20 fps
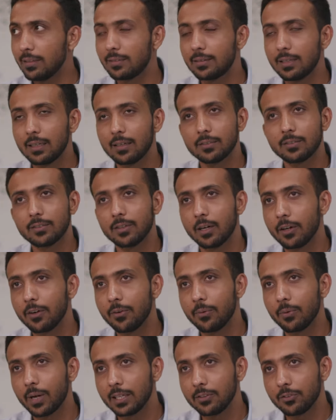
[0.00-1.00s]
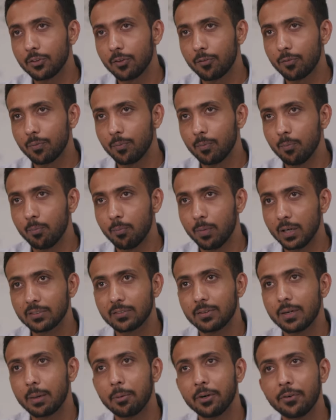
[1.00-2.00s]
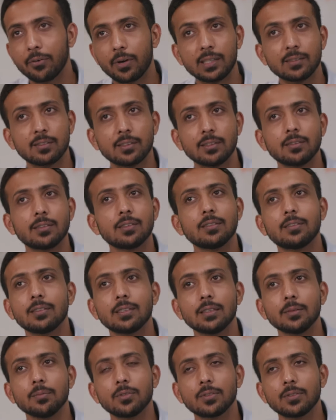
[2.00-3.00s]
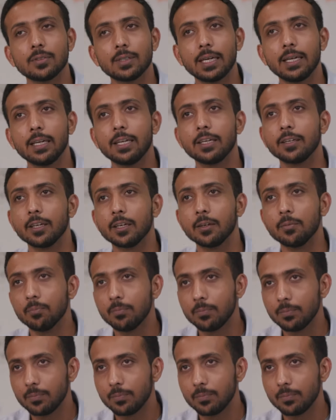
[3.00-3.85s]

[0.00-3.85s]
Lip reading: is there a sudden rise of bus rapid transit systems in India?